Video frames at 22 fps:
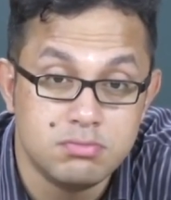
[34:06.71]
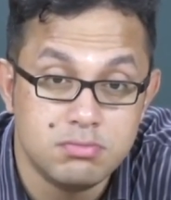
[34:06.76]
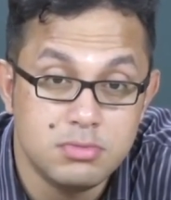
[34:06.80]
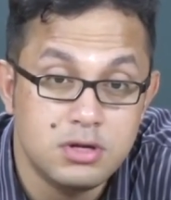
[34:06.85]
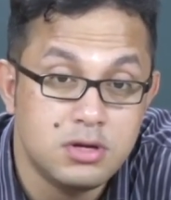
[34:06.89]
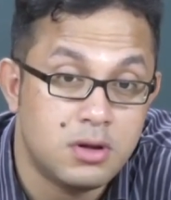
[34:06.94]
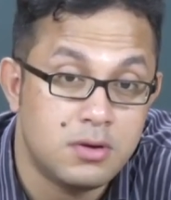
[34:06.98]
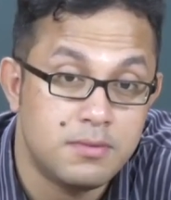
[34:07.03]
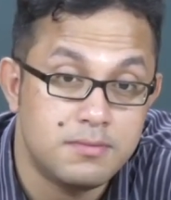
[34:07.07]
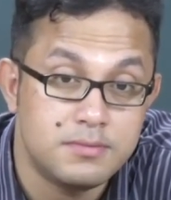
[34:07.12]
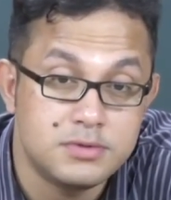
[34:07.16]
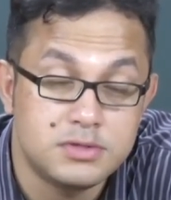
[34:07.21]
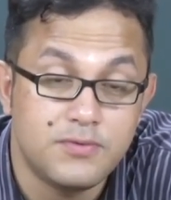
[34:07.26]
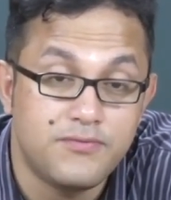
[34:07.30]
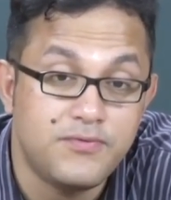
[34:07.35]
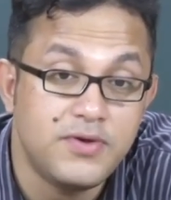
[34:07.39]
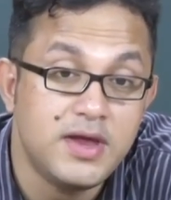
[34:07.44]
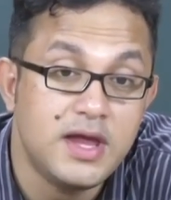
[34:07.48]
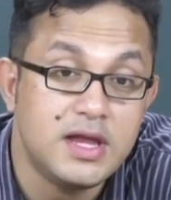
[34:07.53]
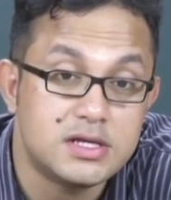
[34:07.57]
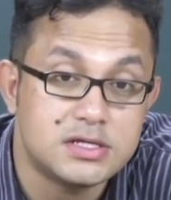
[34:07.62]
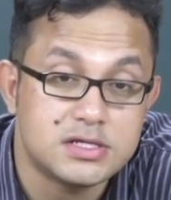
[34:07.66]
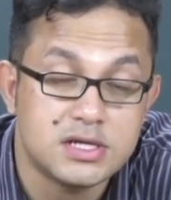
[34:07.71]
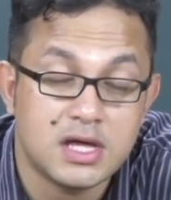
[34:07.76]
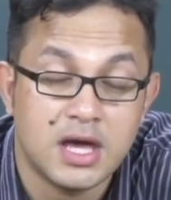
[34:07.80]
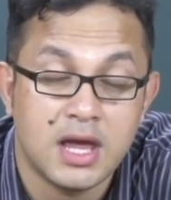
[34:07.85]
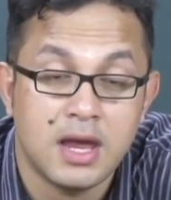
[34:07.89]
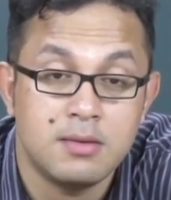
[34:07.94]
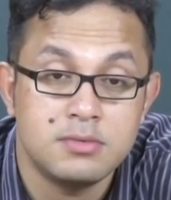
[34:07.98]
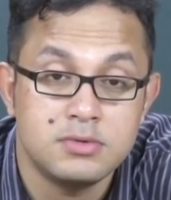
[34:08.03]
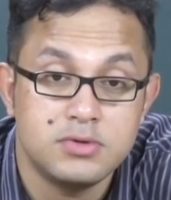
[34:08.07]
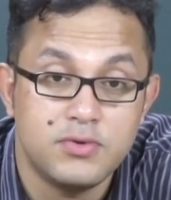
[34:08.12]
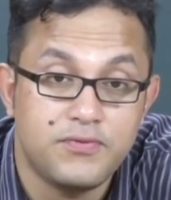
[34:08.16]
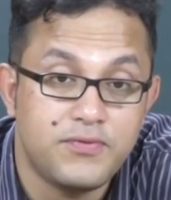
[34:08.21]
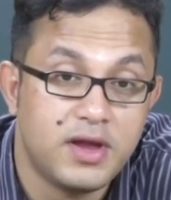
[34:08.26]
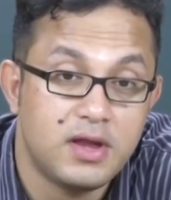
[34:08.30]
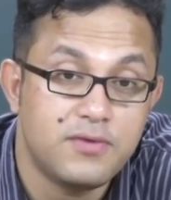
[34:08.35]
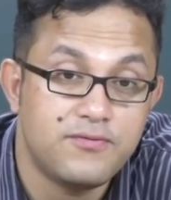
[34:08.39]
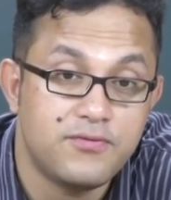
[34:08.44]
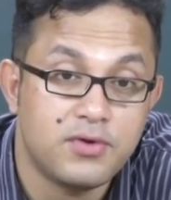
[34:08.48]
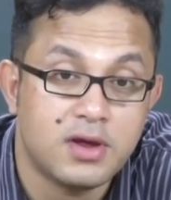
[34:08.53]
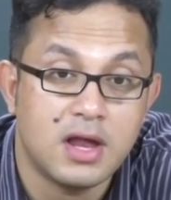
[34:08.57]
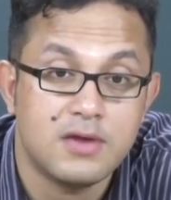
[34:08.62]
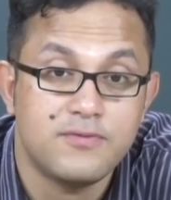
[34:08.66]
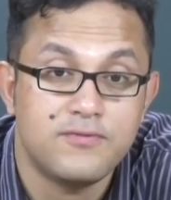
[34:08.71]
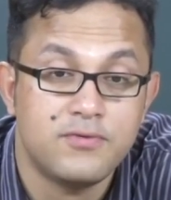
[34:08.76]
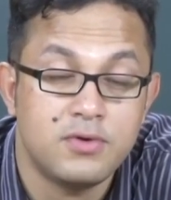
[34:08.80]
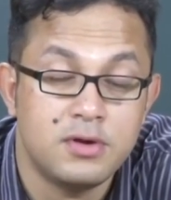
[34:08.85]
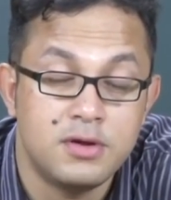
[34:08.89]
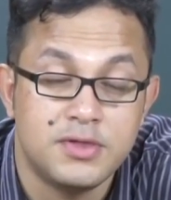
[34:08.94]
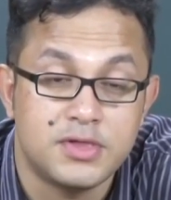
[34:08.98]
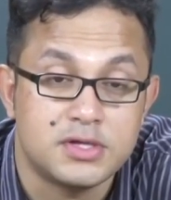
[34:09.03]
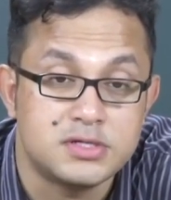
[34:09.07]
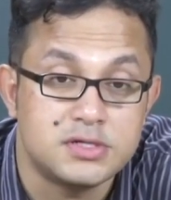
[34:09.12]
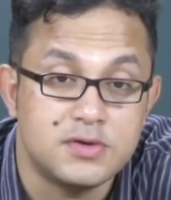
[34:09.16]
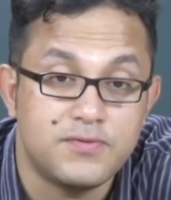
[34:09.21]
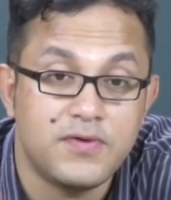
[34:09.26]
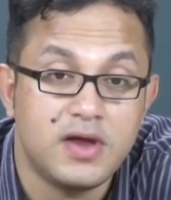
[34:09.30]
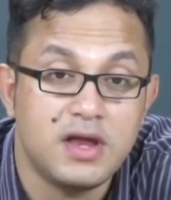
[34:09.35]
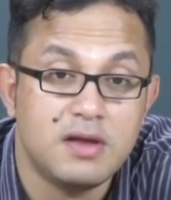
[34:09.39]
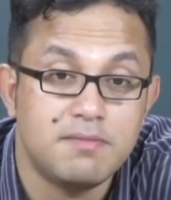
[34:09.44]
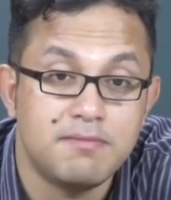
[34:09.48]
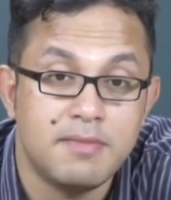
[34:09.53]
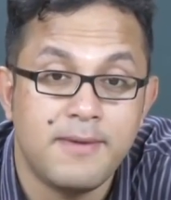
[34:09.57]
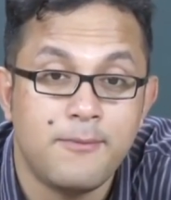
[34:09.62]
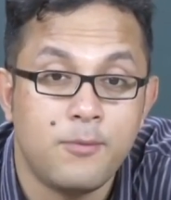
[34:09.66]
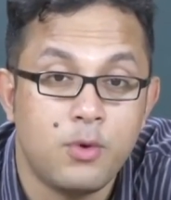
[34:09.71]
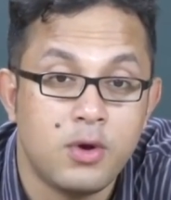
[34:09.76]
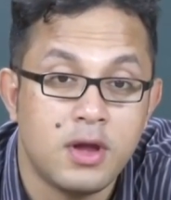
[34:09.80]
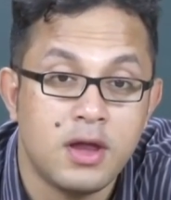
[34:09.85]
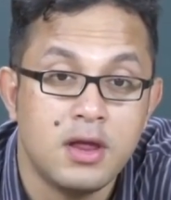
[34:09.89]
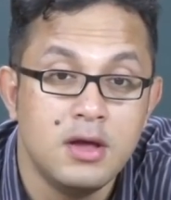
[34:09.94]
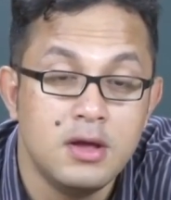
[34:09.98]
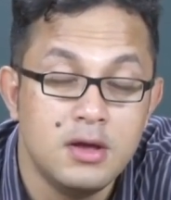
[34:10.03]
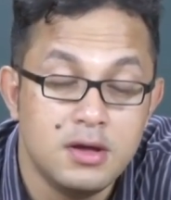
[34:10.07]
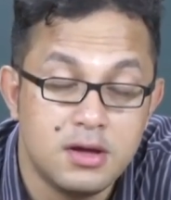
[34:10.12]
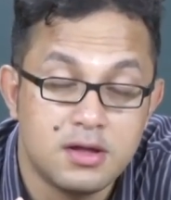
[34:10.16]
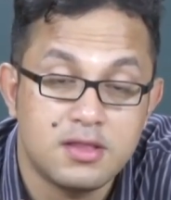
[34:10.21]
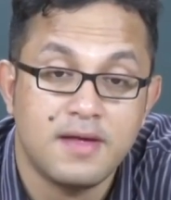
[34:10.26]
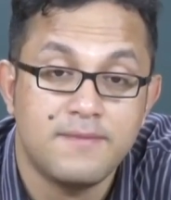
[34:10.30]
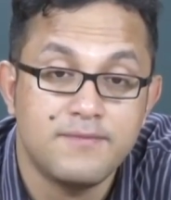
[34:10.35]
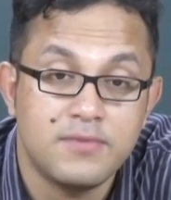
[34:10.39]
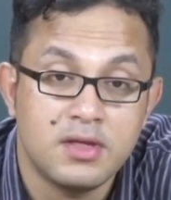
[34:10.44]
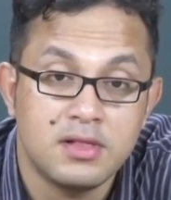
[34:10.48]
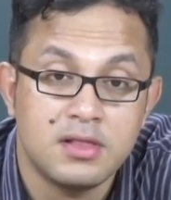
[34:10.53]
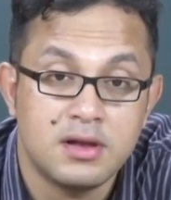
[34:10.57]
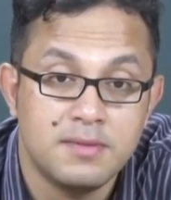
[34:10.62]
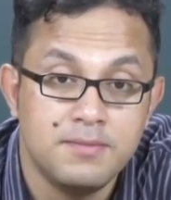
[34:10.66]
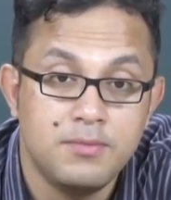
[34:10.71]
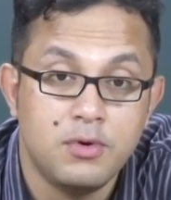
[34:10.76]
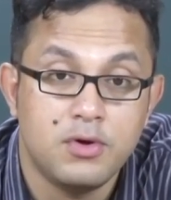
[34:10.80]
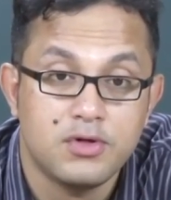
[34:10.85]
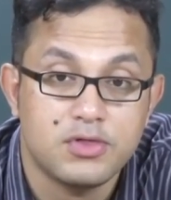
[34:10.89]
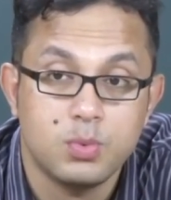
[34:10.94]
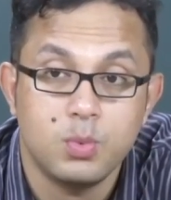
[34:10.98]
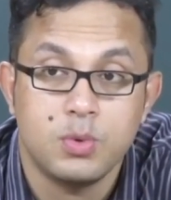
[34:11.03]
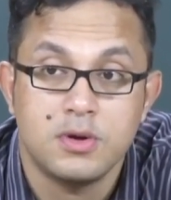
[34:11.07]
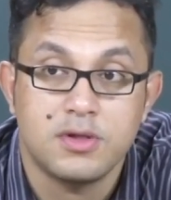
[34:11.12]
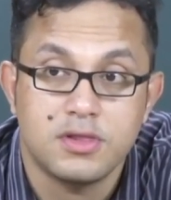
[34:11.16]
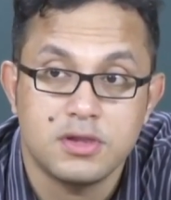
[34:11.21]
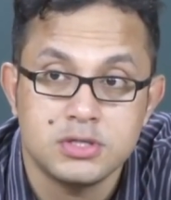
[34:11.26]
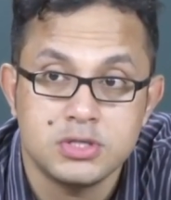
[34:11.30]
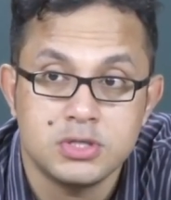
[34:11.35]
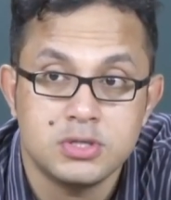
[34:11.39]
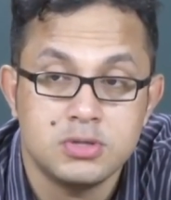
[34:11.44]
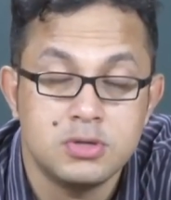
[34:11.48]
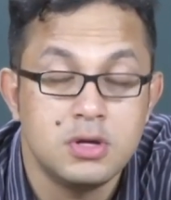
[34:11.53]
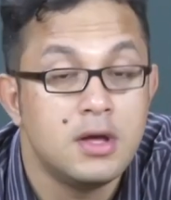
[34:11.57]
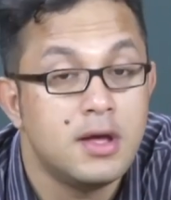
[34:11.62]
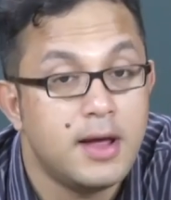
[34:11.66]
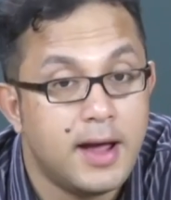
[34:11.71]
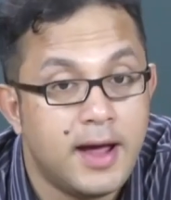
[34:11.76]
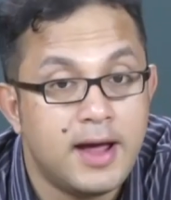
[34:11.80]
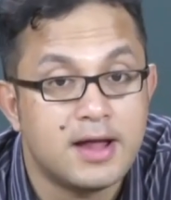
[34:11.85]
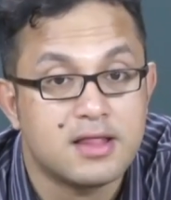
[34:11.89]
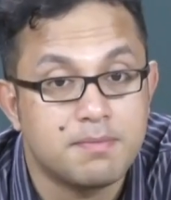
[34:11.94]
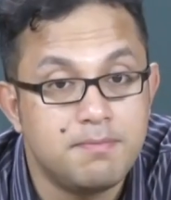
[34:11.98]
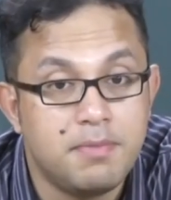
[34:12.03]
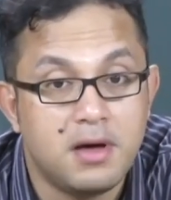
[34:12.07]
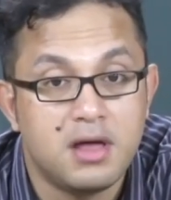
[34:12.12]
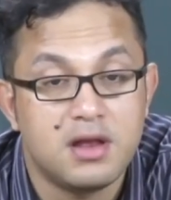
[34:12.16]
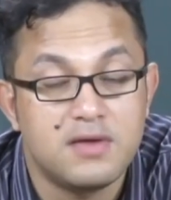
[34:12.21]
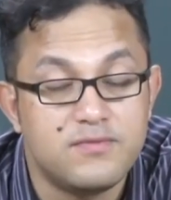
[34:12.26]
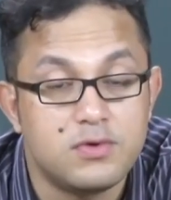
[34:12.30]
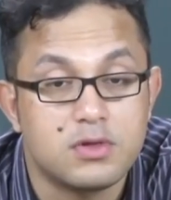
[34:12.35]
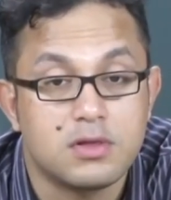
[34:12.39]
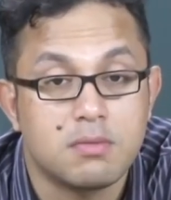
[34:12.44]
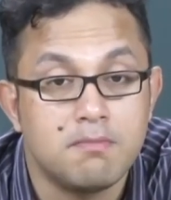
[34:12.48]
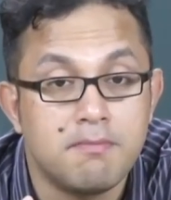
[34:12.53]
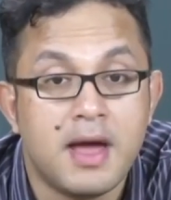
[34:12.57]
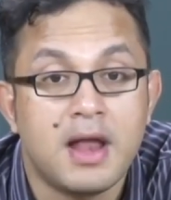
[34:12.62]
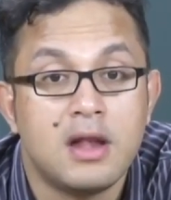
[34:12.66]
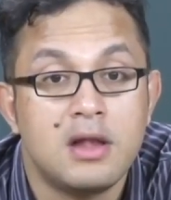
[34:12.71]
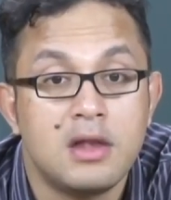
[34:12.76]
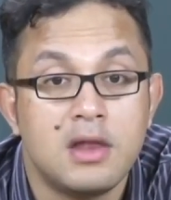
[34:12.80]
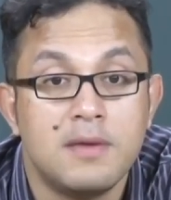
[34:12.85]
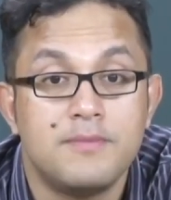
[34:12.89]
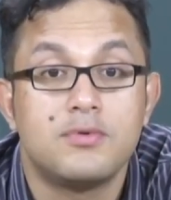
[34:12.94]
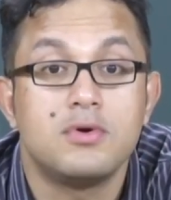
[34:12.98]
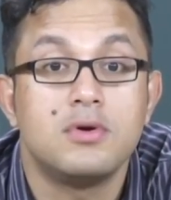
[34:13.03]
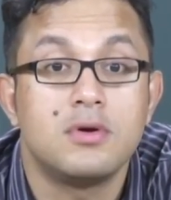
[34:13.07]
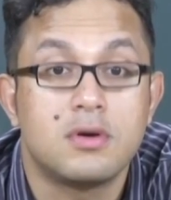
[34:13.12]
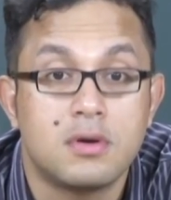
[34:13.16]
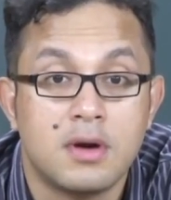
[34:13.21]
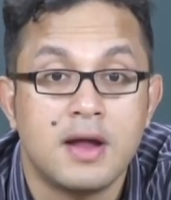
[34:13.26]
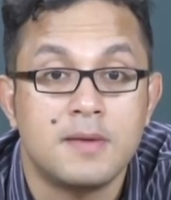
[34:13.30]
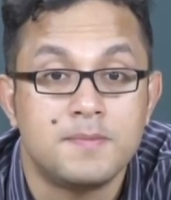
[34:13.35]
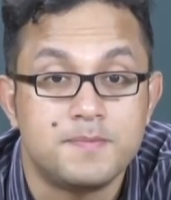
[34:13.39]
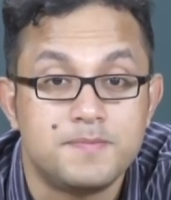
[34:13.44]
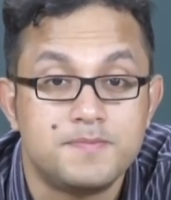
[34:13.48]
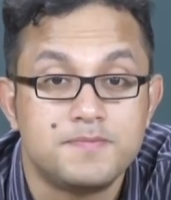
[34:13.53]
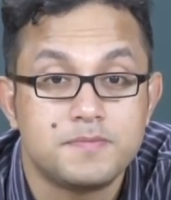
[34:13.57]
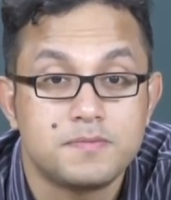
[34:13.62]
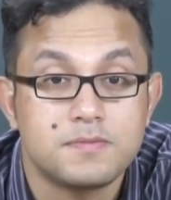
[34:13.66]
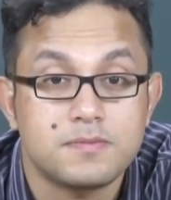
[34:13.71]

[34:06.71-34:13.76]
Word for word: you know, defeat time, defeat forgetfulness, defeat memory is something that the boss wants to do as part of his manly program.